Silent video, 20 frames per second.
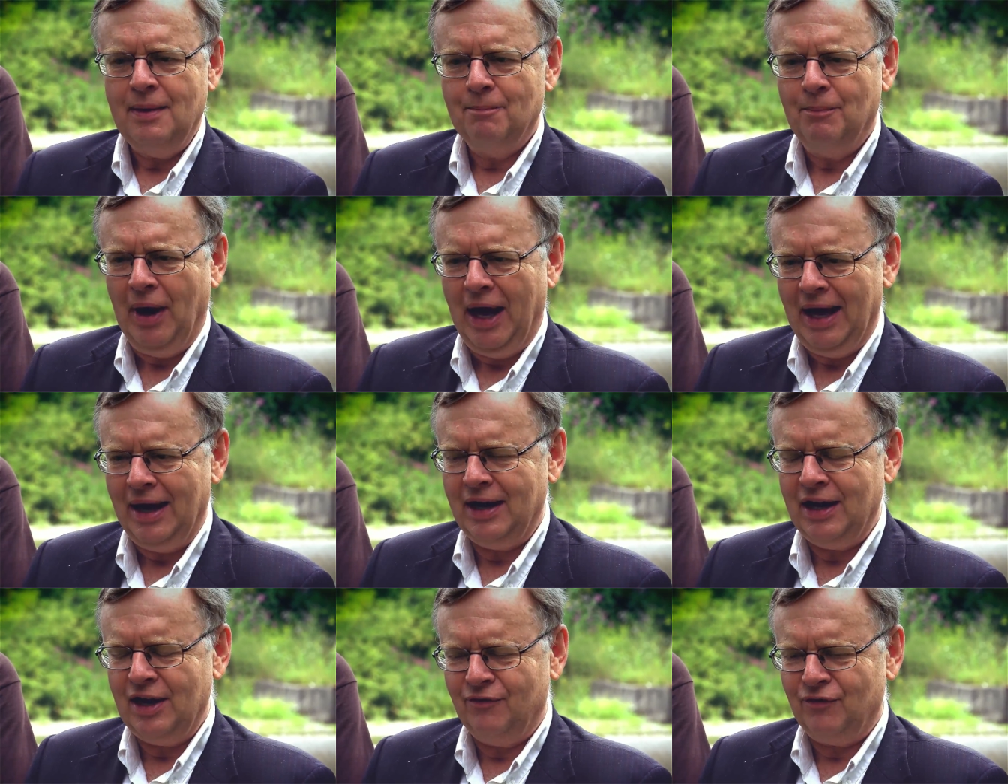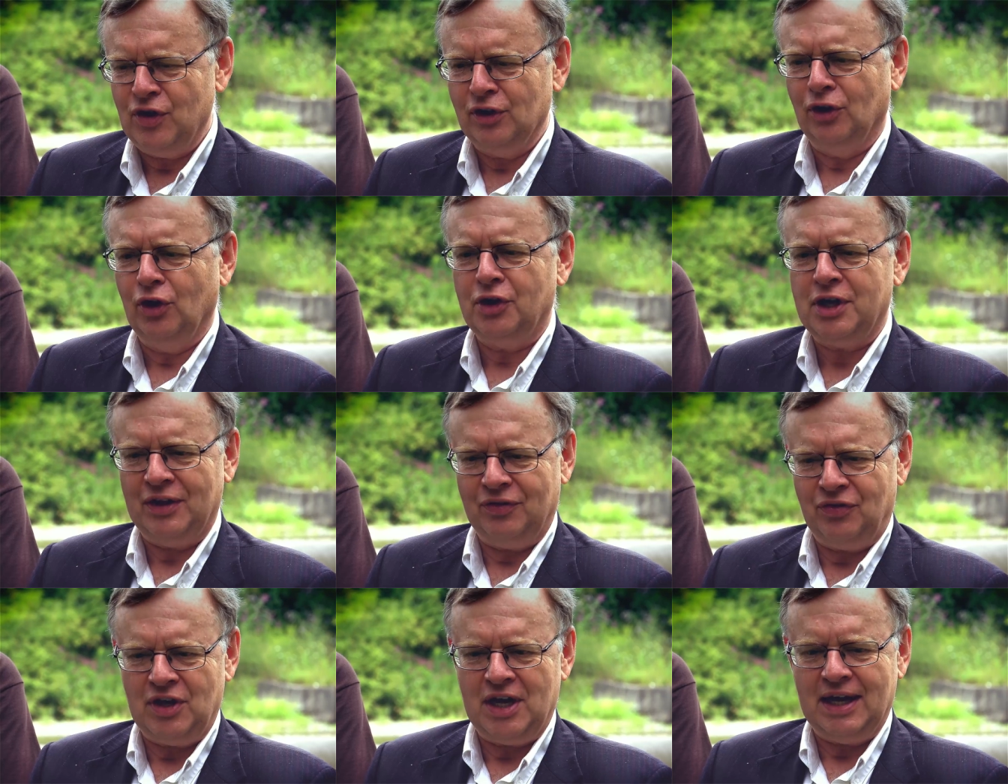But if you
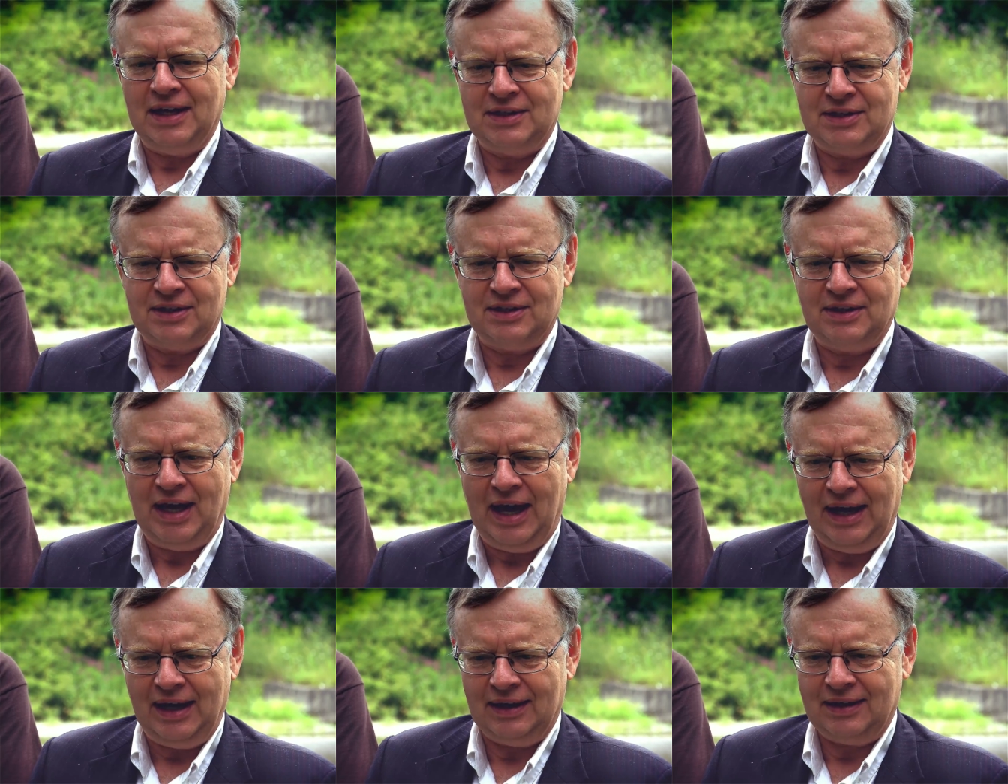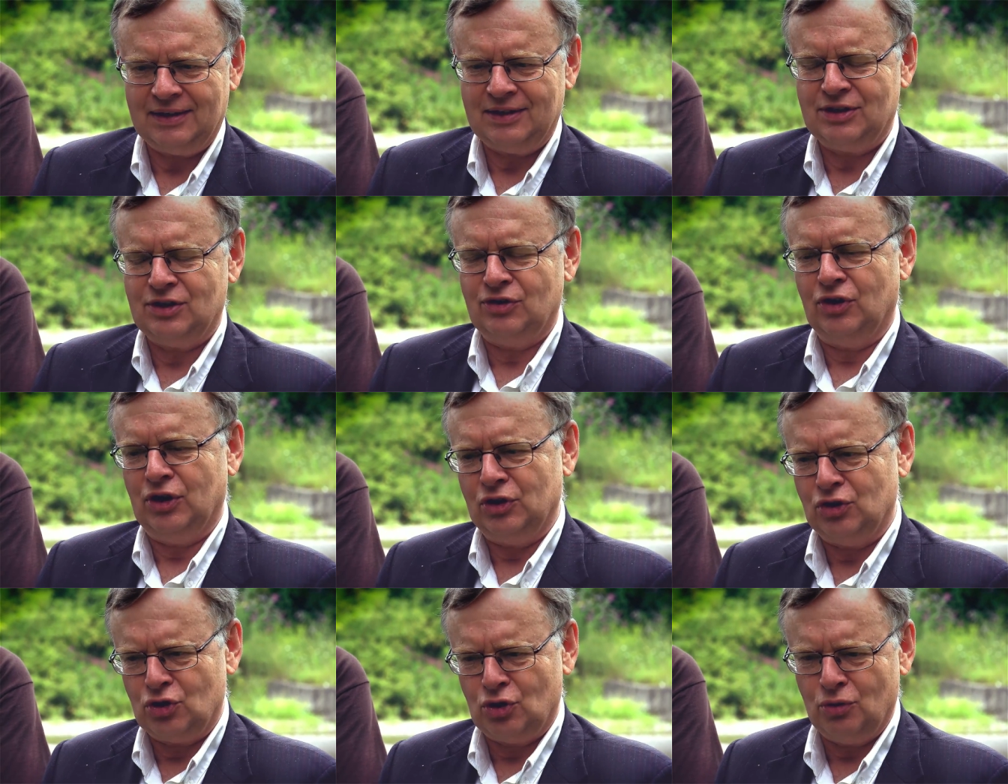look at the aesthetics,
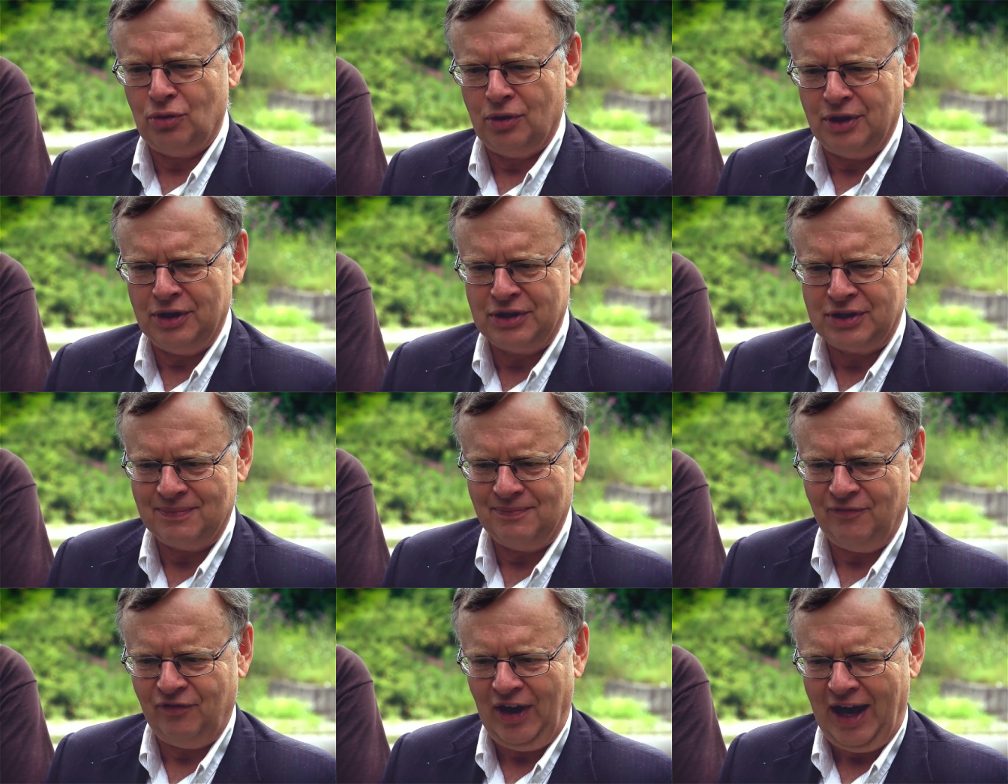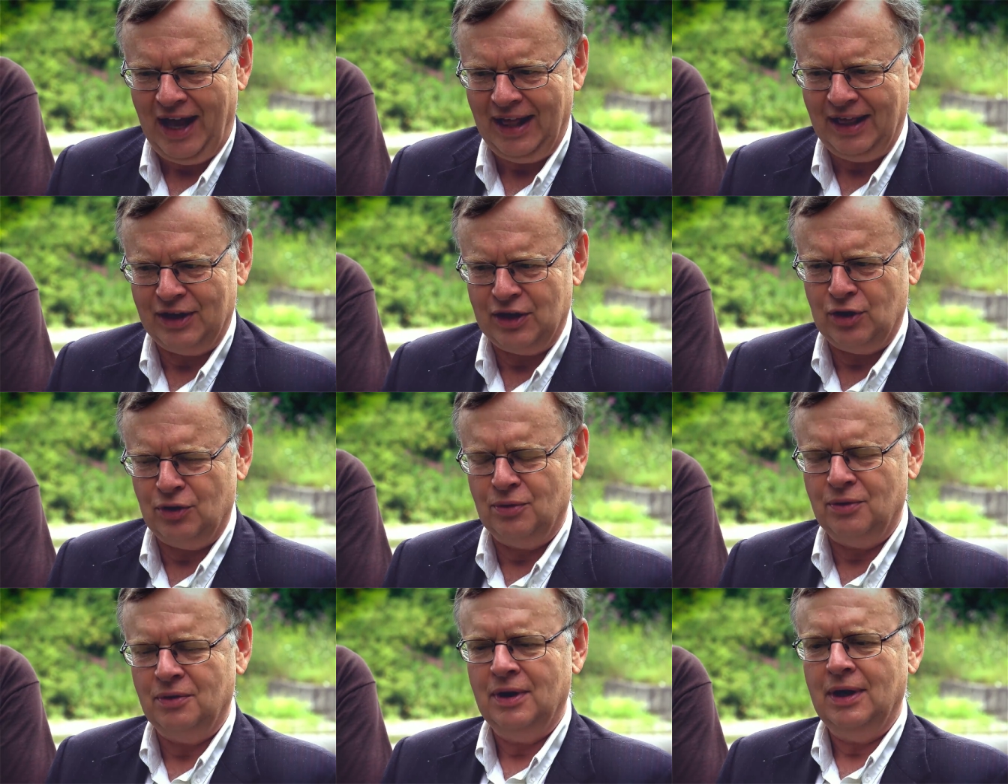the tourism
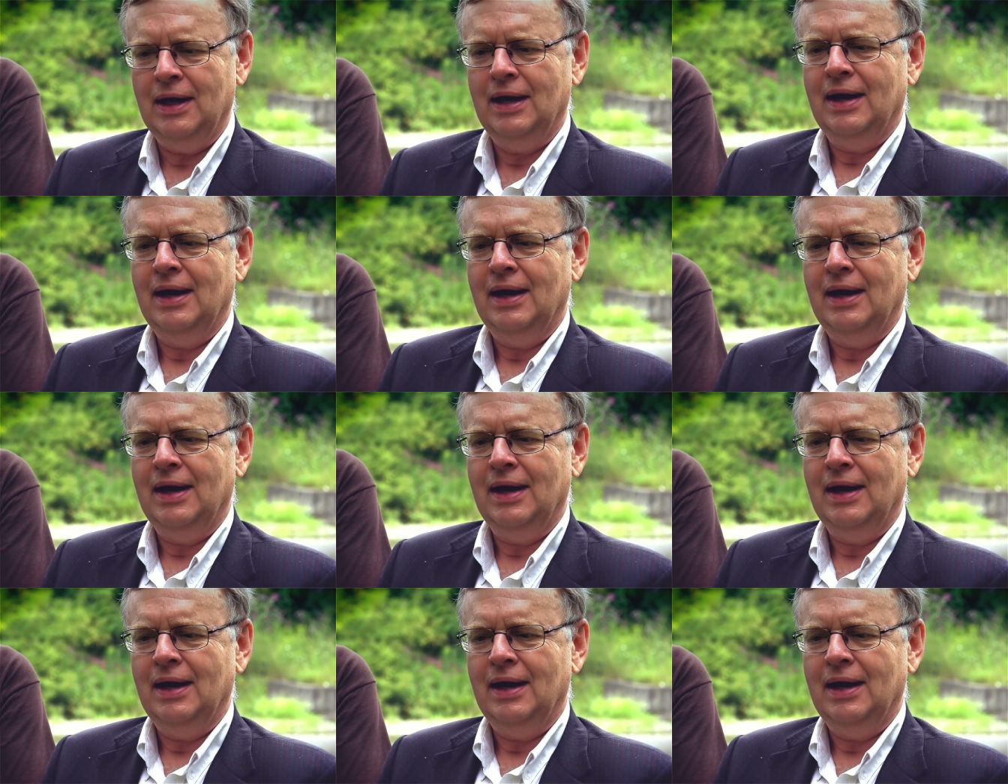value,